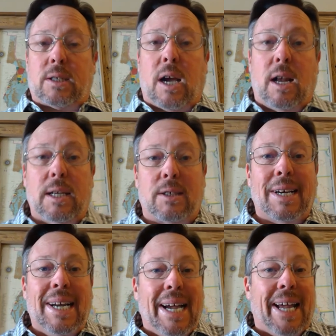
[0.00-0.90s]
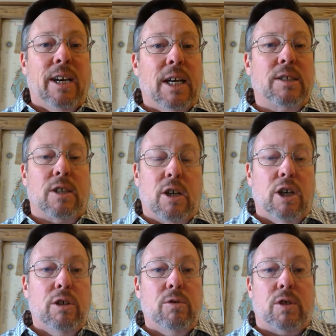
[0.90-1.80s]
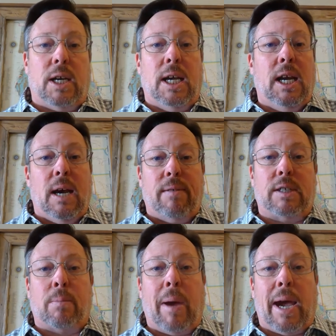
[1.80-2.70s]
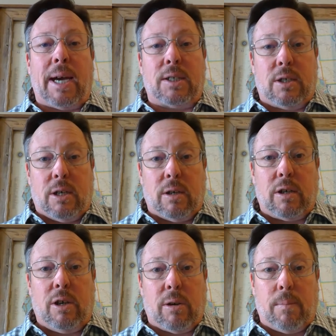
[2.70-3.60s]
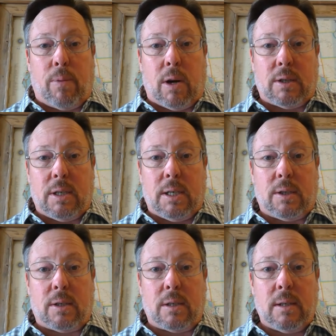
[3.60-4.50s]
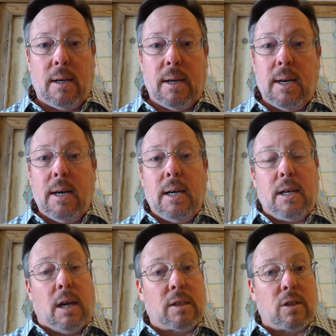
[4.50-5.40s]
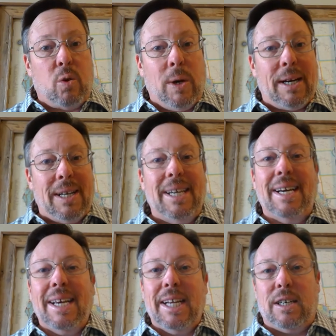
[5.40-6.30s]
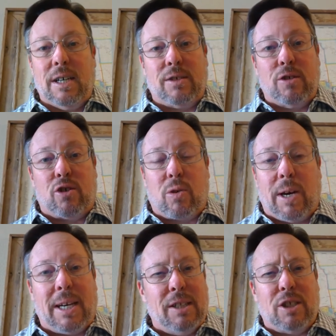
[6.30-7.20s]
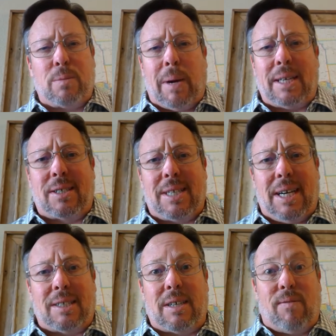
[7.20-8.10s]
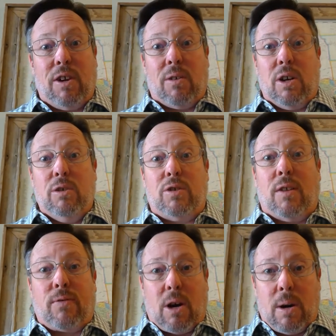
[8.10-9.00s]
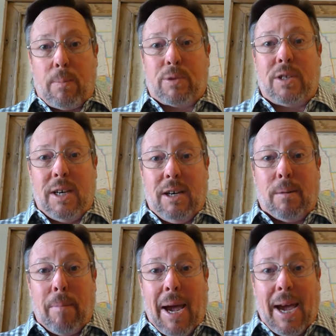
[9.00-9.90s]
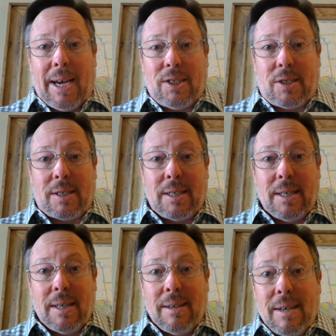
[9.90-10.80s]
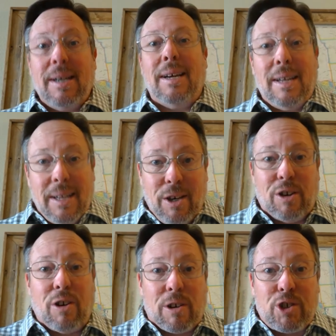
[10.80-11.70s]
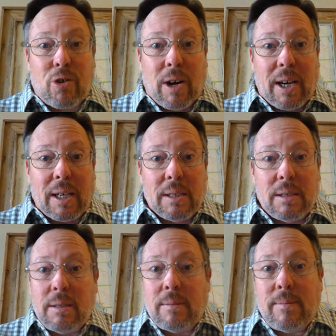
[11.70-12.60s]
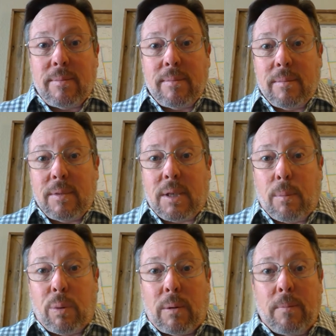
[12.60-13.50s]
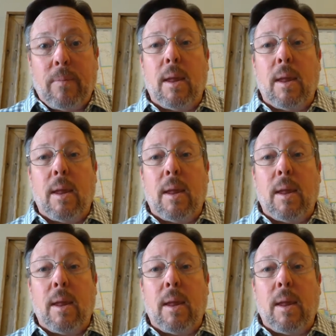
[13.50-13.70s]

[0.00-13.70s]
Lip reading: solids and doesn't lose any of its mass during the curing process. Consequently, it doesn't shrink. It just makes sense. If you're losing 30% of your mass, you're going to shrink. Simple.